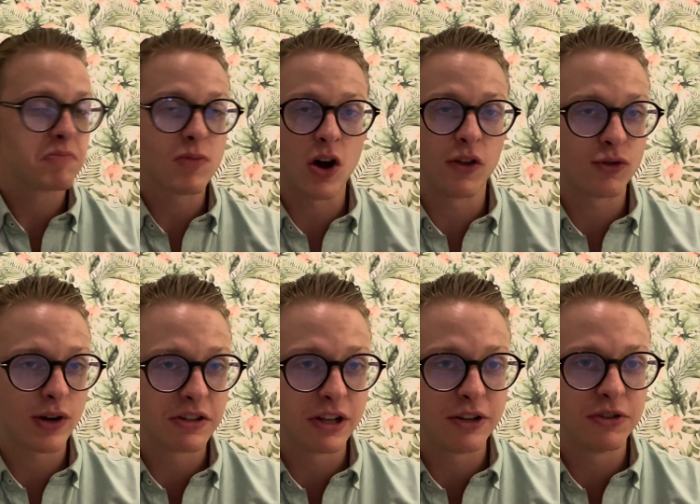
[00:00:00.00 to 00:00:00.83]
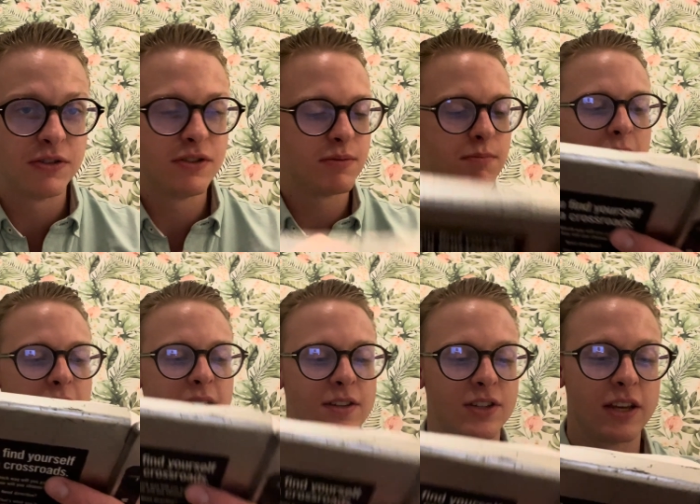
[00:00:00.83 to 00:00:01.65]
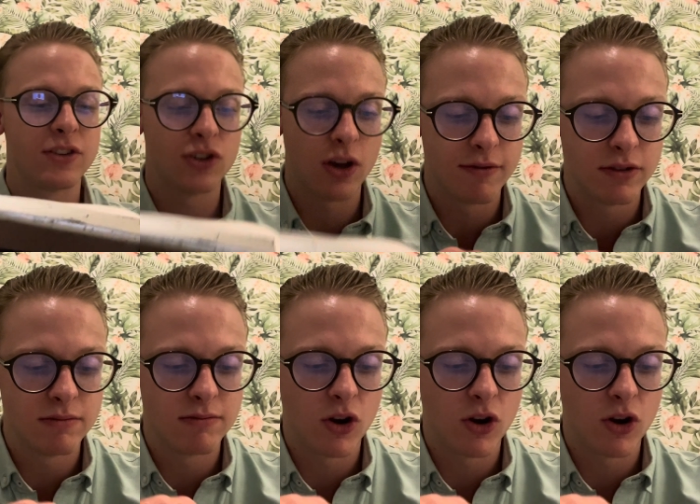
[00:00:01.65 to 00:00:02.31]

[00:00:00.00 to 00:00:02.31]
Other translations may say servant.